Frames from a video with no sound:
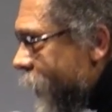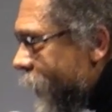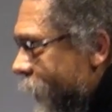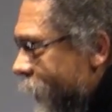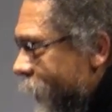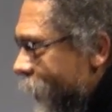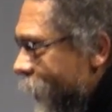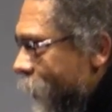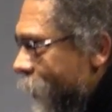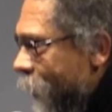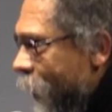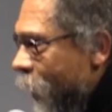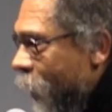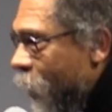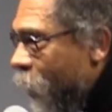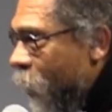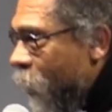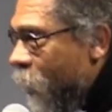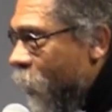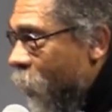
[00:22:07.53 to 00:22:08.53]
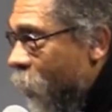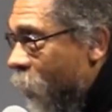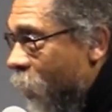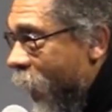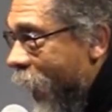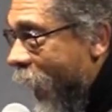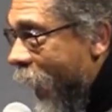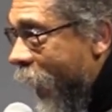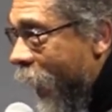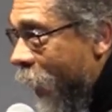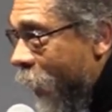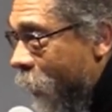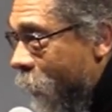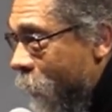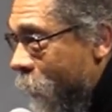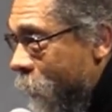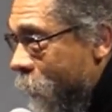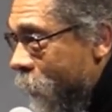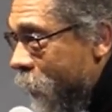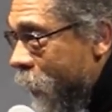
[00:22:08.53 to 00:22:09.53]
we're overwhelmed.
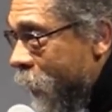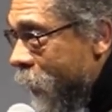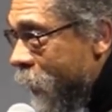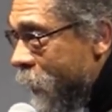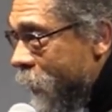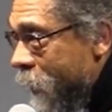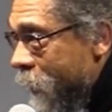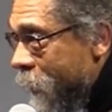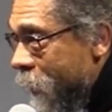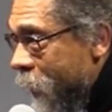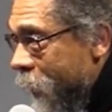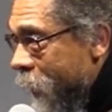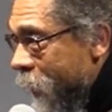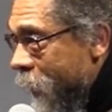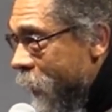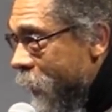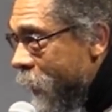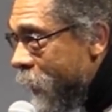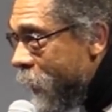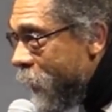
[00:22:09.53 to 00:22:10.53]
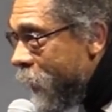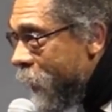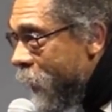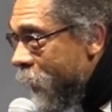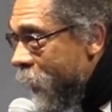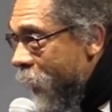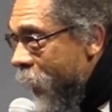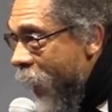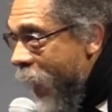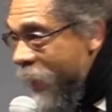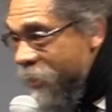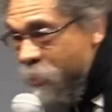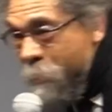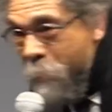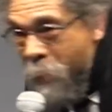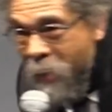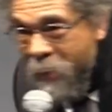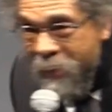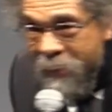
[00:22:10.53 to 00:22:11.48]
You see. That's part of the